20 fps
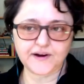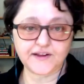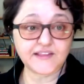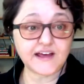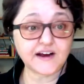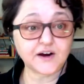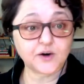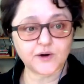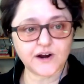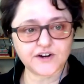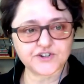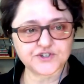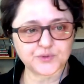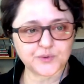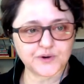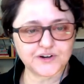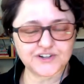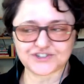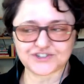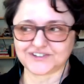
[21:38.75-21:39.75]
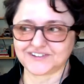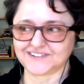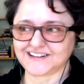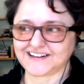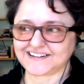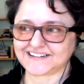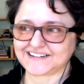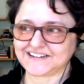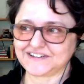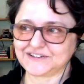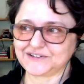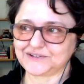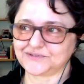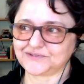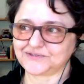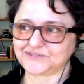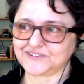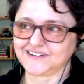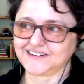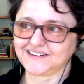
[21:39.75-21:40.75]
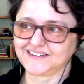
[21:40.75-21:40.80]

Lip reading: And that graduation, that kind of